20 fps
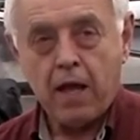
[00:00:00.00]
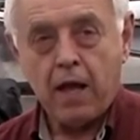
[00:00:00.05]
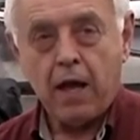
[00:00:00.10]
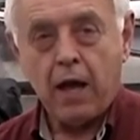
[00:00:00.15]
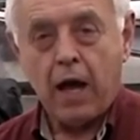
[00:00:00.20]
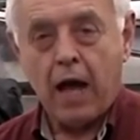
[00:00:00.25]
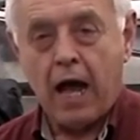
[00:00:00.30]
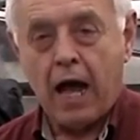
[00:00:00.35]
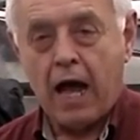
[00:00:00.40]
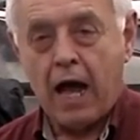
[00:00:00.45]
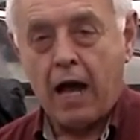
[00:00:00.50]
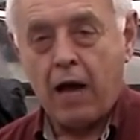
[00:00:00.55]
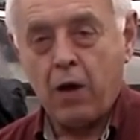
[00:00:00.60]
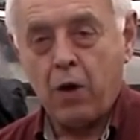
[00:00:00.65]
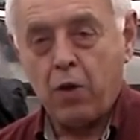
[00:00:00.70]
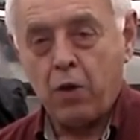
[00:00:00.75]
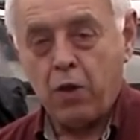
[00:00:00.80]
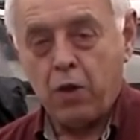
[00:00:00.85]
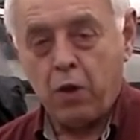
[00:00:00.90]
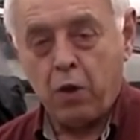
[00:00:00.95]

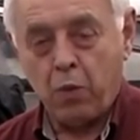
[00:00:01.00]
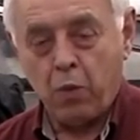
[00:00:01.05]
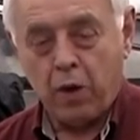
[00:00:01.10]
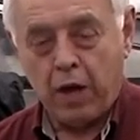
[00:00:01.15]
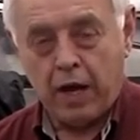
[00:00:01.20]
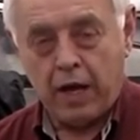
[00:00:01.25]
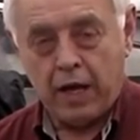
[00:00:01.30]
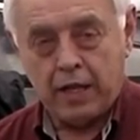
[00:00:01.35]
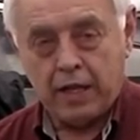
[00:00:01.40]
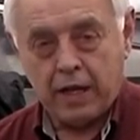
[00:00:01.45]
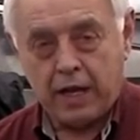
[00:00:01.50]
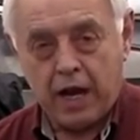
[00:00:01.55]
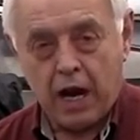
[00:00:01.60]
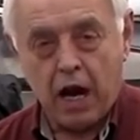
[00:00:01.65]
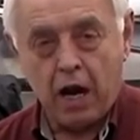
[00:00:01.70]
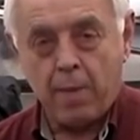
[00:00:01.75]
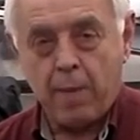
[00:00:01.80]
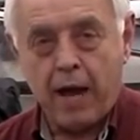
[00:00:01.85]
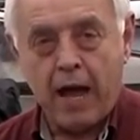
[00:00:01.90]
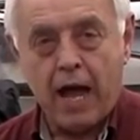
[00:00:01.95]
in the
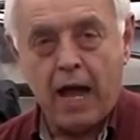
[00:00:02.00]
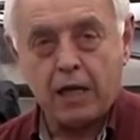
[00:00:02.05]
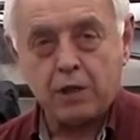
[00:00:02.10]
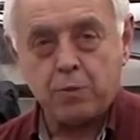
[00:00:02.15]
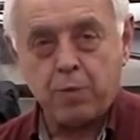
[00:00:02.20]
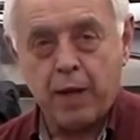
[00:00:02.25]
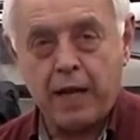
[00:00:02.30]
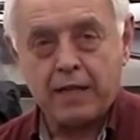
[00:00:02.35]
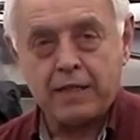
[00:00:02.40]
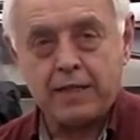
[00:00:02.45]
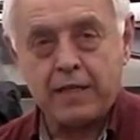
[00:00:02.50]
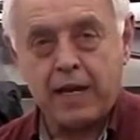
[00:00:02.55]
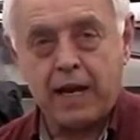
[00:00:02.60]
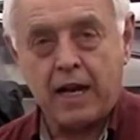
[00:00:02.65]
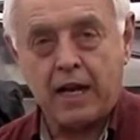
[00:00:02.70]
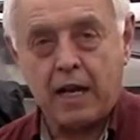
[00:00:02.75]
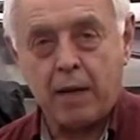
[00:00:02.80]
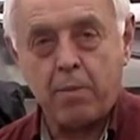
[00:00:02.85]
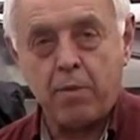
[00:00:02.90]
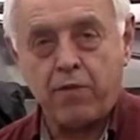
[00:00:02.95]
care of my houseplants than I
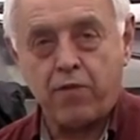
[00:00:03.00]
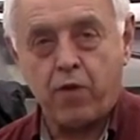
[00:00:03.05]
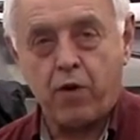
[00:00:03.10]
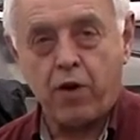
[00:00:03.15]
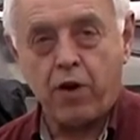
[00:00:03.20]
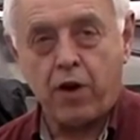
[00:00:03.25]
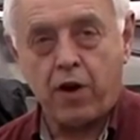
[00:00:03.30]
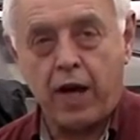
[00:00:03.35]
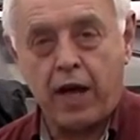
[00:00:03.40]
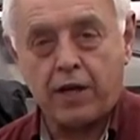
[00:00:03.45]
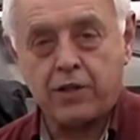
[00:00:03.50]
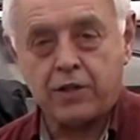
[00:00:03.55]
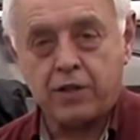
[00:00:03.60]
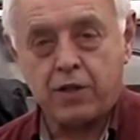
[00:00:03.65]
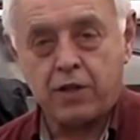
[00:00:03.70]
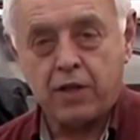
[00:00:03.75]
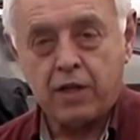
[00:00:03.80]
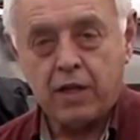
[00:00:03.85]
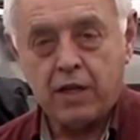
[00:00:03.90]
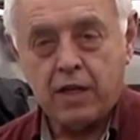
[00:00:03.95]
did before your
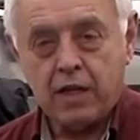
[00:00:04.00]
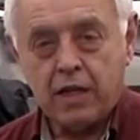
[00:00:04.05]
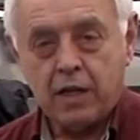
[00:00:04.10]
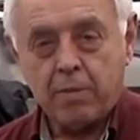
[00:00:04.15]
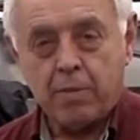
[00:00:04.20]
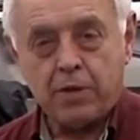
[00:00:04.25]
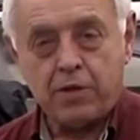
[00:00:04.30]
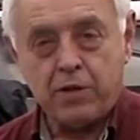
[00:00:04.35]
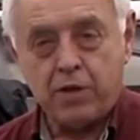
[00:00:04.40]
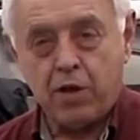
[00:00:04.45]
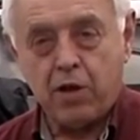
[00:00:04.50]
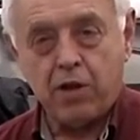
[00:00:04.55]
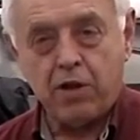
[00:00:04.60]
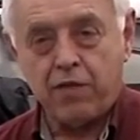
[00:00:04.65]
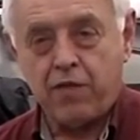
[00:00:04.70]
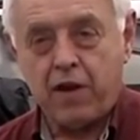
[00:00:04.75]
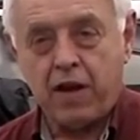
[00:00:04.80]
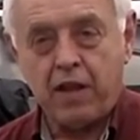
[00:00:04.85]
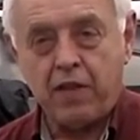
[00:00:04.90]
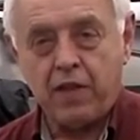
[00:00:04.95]
lecture. But you know, the
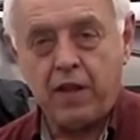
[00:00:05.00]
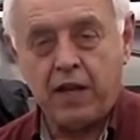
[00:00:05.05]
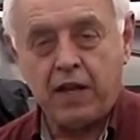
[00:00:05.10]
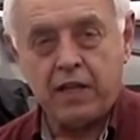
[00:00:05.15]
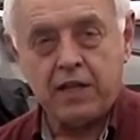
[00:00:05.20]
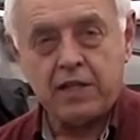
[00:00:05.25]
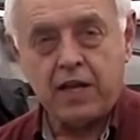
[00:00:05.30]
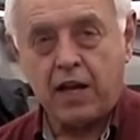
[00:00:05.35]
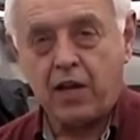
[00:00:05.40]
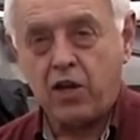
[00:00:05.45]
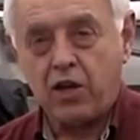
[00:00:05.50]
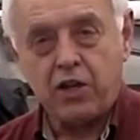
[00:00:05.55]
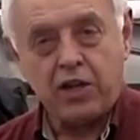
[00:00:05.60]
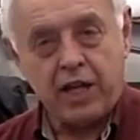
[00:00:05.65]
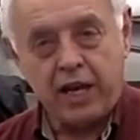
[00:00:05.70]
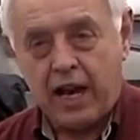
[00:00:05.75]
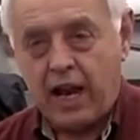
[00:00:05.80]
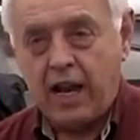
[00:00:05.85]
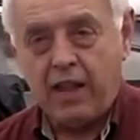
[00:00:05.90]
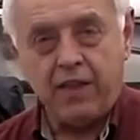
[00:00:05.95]
funny thing is I couldn't
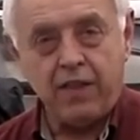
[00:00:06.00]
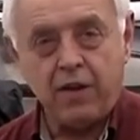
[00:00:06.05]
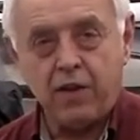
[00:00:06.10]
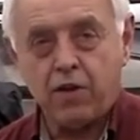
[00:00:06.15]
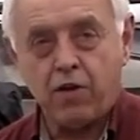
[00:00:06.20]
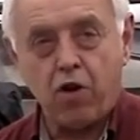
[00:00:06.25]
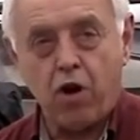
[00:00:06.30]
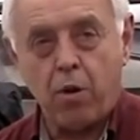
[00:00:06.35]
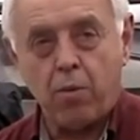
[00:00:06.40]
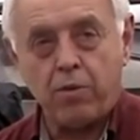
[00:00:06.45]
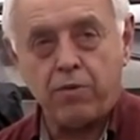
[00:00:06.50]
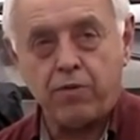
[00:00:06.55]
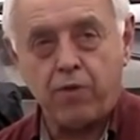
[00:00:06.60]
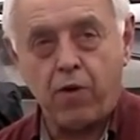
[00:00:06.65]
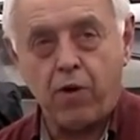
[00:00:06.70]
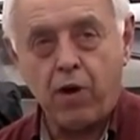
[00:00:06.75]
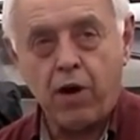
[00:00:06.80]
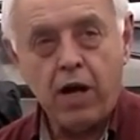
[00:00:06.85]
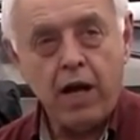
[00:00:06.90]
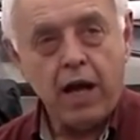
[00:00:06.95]
get anything to grow
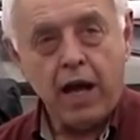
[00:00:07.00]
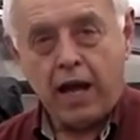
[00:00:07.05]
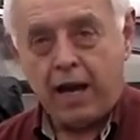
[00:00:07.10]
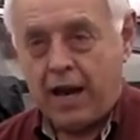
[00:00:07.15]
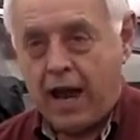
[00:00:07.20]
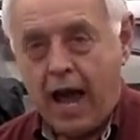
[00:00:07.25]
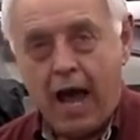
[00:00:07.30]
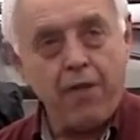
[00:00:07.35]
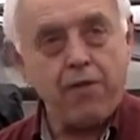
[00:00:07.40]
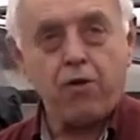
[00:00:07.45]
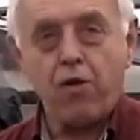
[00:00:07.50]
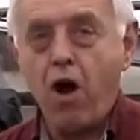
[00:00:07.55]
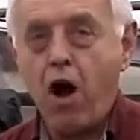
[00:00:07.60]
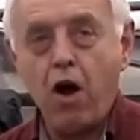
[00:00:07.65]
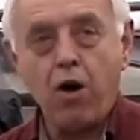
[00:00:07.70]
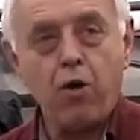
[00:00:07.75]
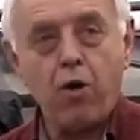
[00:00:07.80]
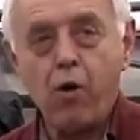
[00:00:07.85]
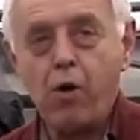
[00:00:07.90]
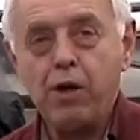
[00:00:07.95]
before, and now they're
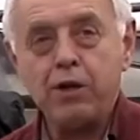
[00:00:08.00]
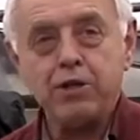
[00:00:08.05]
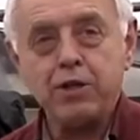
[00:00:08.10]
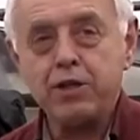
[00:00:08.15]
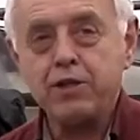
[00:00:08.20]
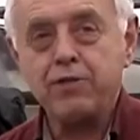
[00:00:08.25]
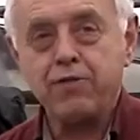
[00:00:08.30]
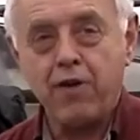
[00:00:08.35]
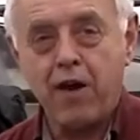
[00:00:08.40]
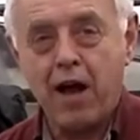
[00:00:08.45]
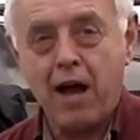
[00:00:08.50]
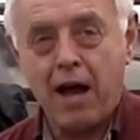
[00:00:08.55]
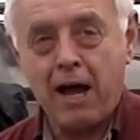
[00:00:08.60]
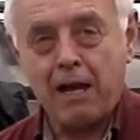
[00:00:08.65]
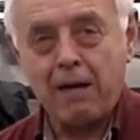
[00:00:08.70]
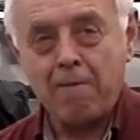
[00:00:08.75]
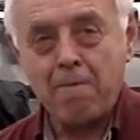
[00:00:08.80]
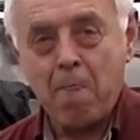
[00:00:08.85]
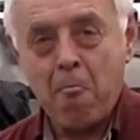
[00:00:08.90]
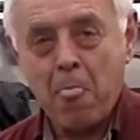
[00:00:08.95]
all growing just fine."
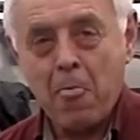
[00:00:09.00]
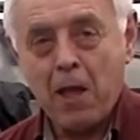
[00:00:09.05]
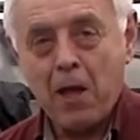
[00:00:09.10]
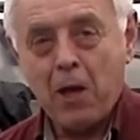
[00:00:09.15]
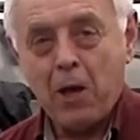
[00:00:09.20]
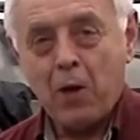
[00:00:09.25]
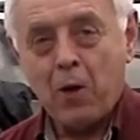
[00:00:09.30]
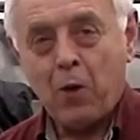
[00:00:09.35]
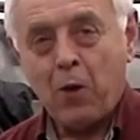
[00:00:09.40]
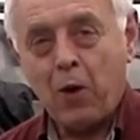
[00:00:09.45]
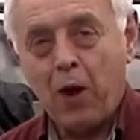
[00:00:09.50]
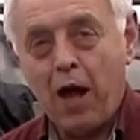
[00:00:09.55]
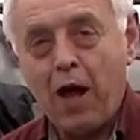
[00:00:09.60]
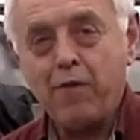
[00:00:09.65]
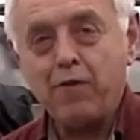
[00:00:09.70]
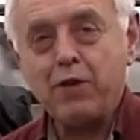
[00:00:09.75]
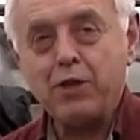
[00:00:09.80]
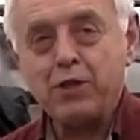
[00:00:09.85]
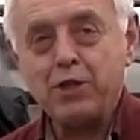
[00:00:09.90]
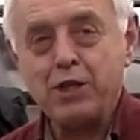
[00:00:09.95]
Well,
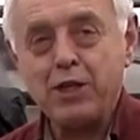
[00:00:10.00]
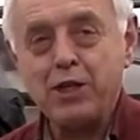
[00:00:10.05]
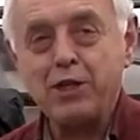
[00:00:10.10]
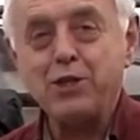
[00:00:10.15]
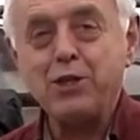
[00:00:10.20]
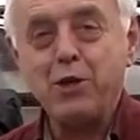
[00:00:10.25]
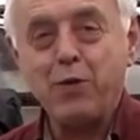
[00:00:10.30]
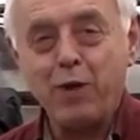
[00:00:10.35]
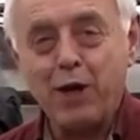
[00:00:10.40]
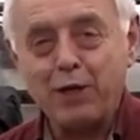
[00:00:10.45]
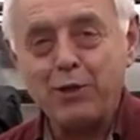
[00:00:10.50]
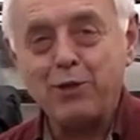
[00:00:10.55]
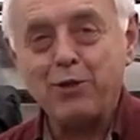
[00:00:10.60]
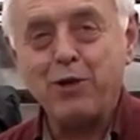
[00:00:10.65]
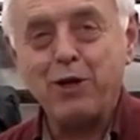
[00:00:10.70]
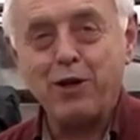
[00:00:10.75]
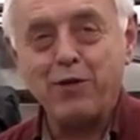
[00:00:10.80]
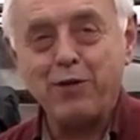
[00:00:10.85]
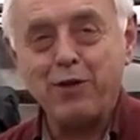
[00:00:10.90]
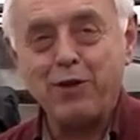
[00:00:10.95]
obviously she was
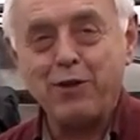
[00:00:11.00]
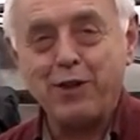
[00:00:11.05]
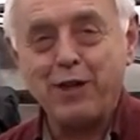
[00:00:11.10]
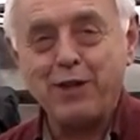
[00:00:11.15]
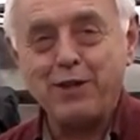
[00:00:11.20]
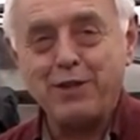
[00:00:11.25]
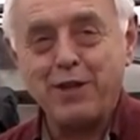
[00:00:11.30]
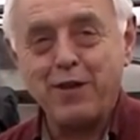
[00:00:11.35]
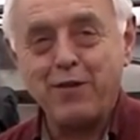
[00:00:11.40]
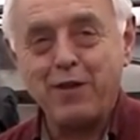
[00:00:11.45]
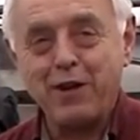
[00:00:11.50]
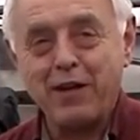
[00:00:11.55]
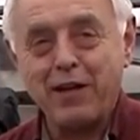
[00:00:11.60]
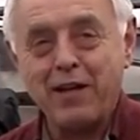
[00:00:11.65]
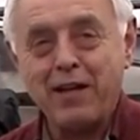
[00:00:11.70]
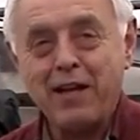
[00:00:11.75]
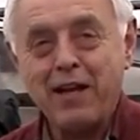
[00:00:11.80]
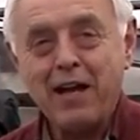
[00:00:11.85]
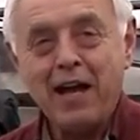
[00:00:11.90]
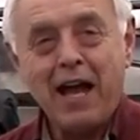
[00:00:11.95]
doing a few things
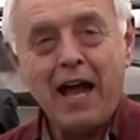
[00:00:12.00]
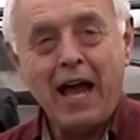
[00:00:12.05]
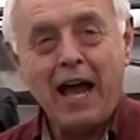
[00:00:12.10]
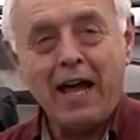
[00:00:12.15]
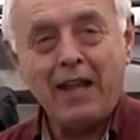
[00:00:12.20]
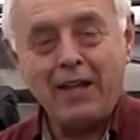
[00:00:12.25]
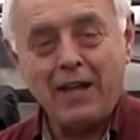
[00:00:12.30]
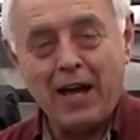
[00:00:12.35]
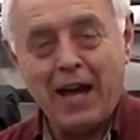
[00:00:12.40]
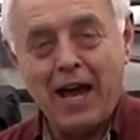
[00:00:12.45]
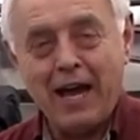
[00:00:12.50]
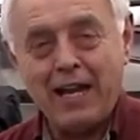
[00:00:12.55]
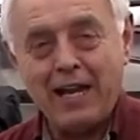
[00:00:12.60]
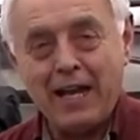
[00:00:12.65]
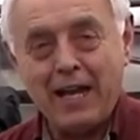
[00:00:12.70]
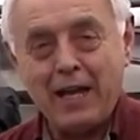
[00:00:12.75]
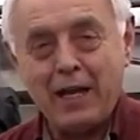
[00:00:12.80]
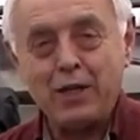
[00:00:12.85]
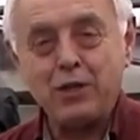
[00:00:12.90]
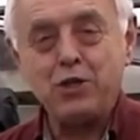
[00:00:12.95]
differently, and the
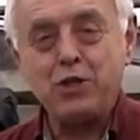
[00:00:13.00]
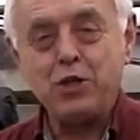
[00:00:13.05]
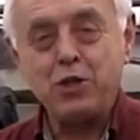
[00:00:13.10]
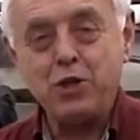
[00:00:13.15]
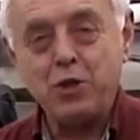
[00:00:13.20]
idea is you